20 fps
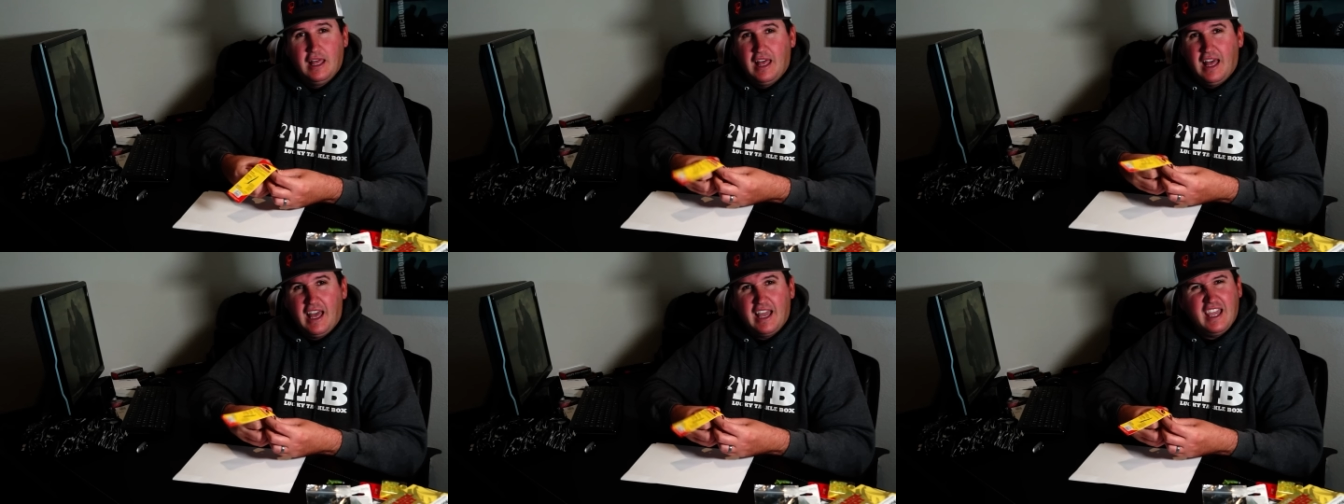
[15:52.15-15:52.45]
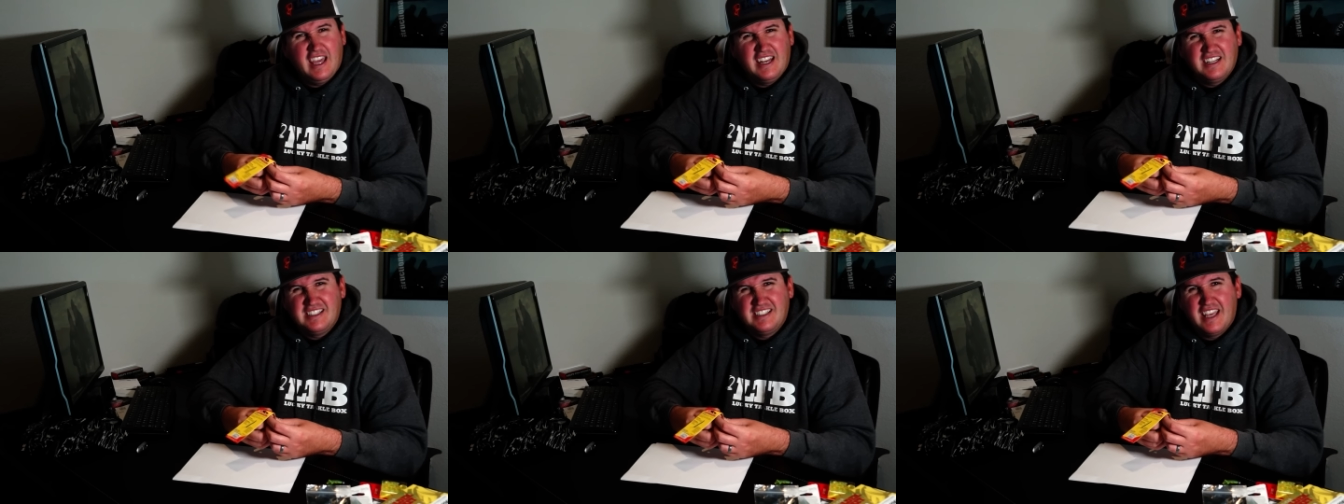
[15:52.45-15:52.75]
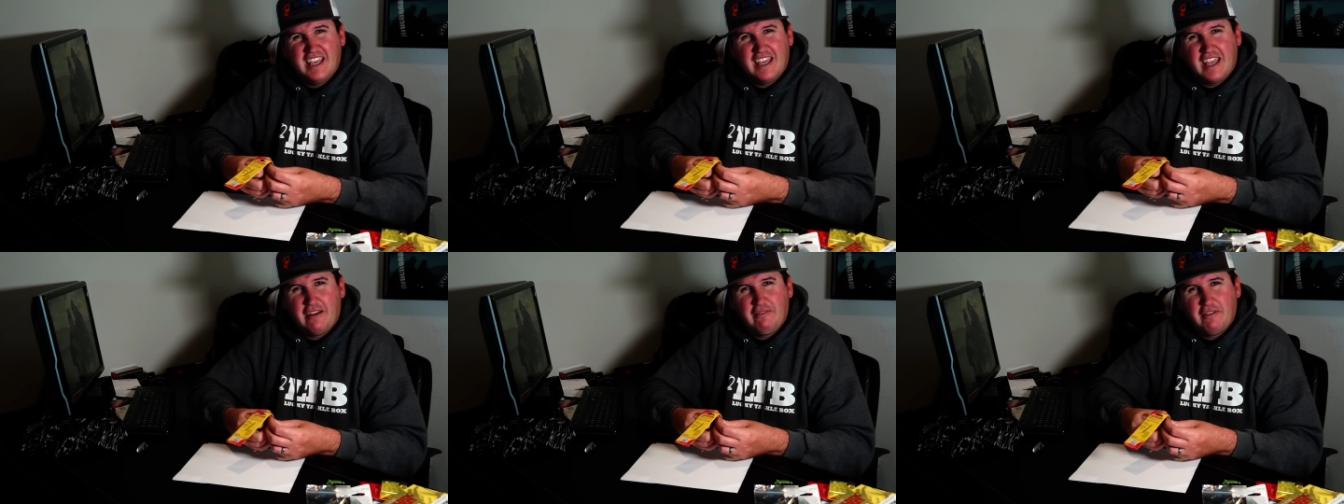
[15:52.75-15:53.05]
I gotta
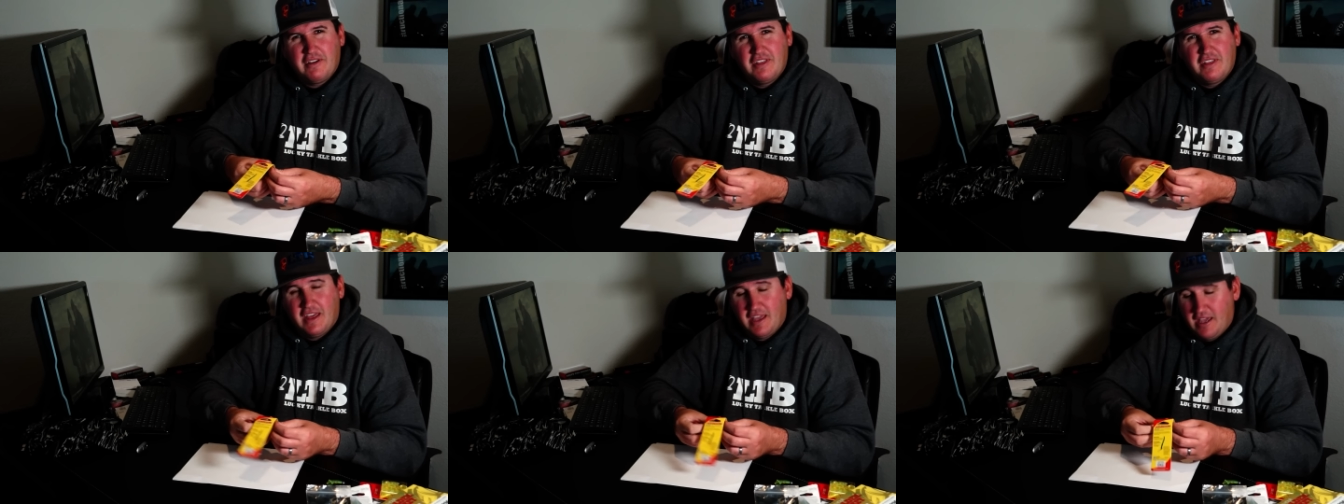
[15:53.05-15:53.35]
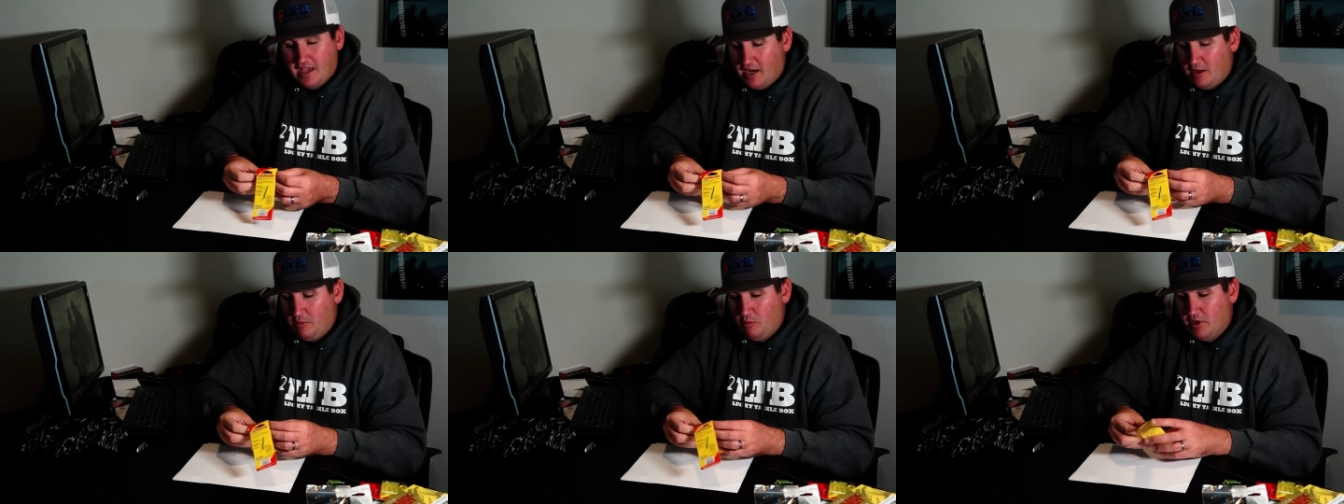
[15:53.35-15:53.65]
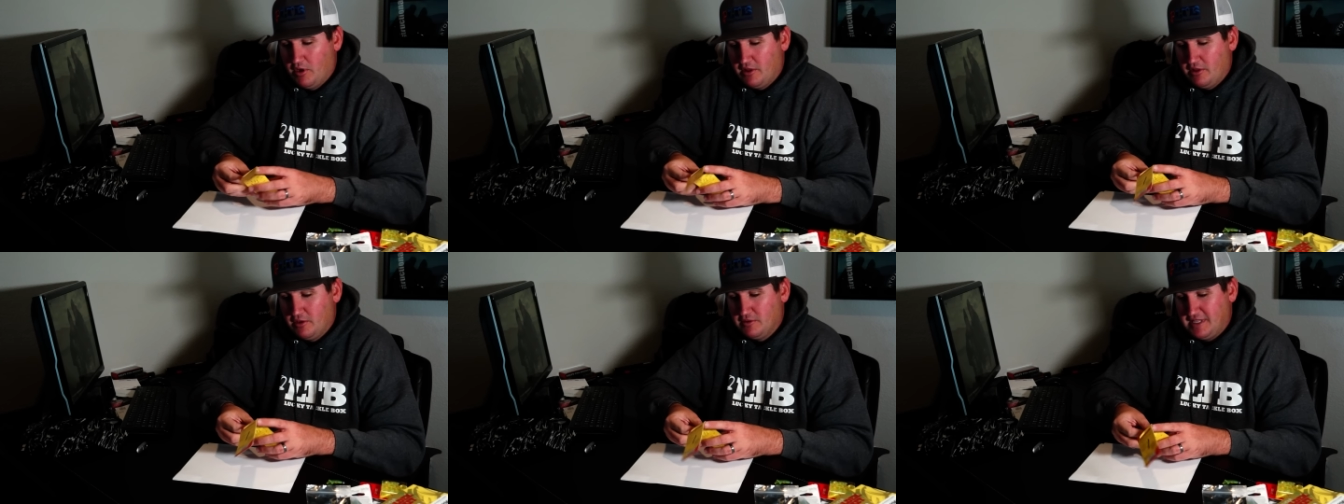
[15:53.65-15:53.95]
take everything out. I'm
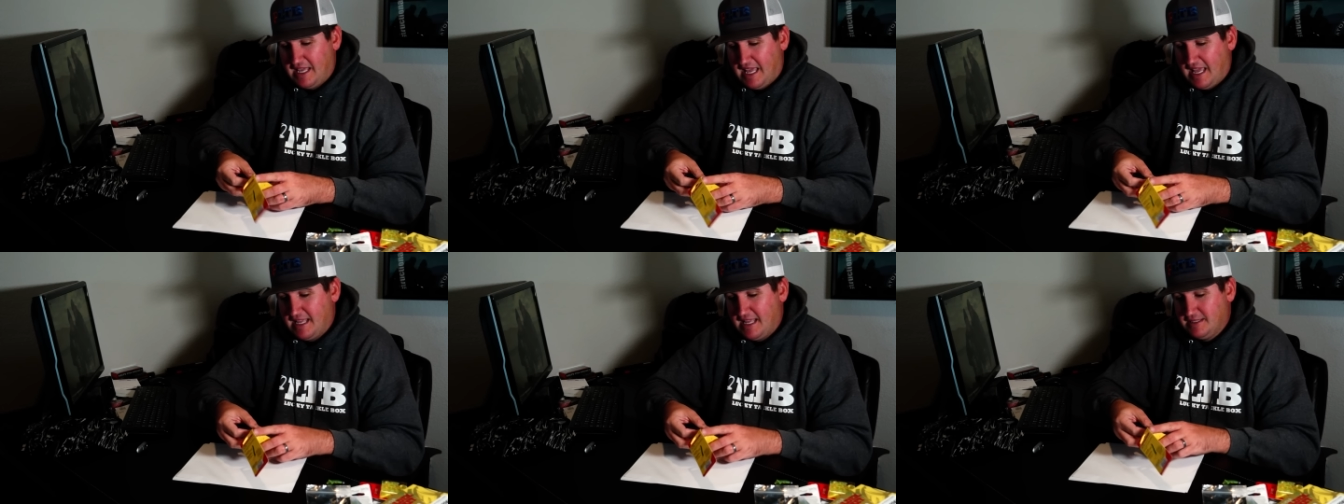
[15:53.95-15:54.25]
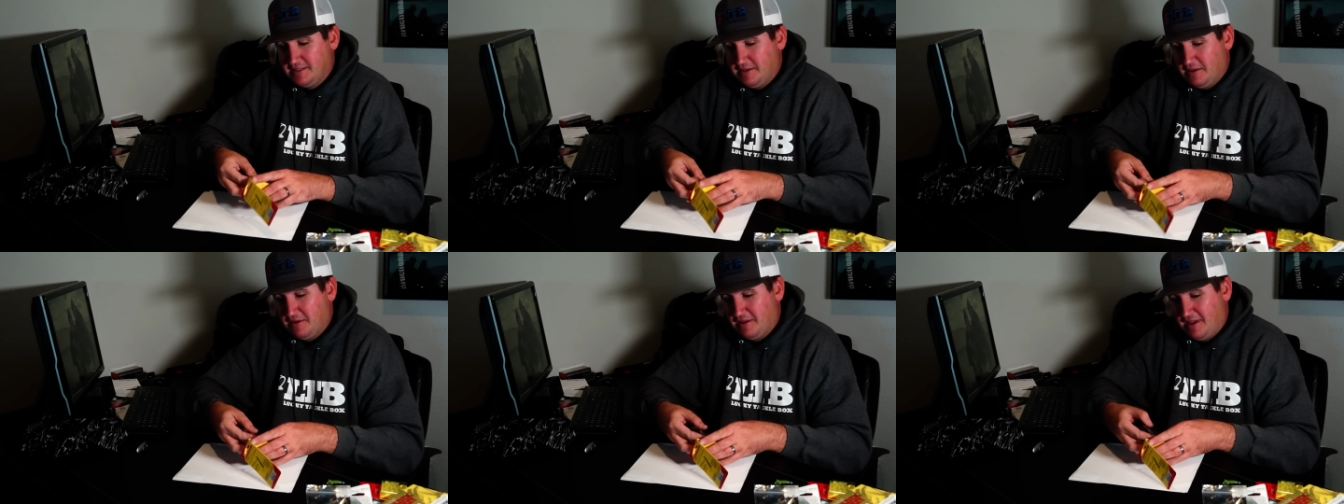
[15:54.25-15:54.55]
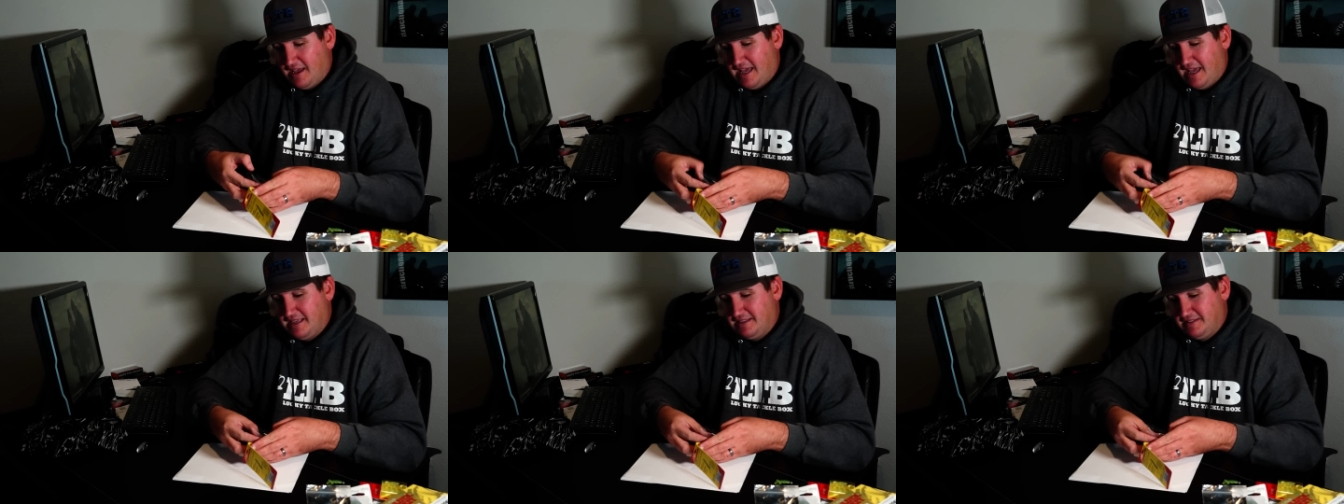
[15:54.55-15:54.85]
one of those hands-on
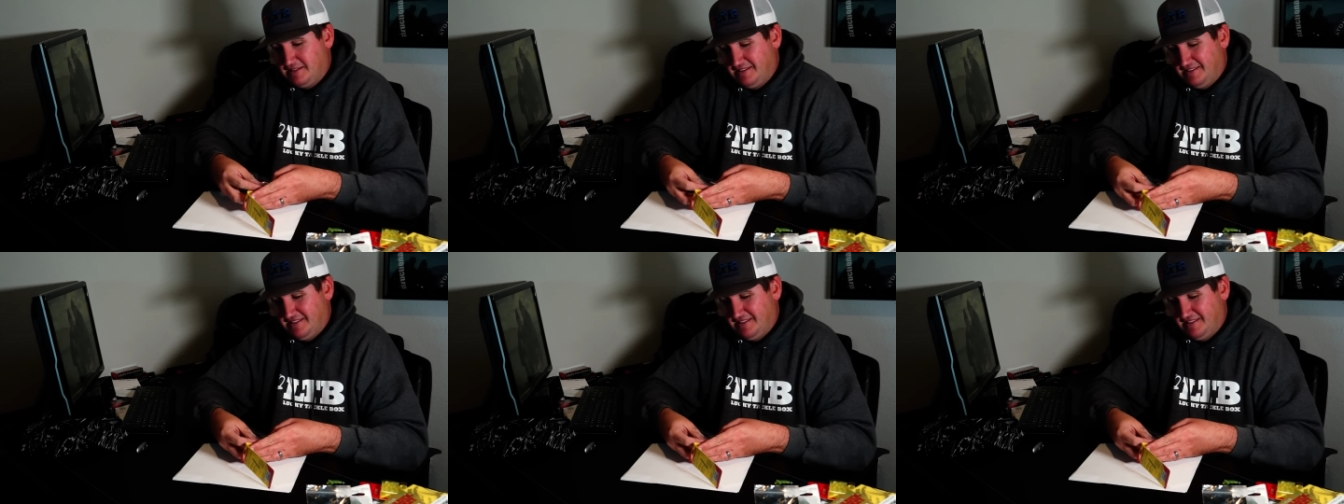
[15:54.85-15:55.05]
guys.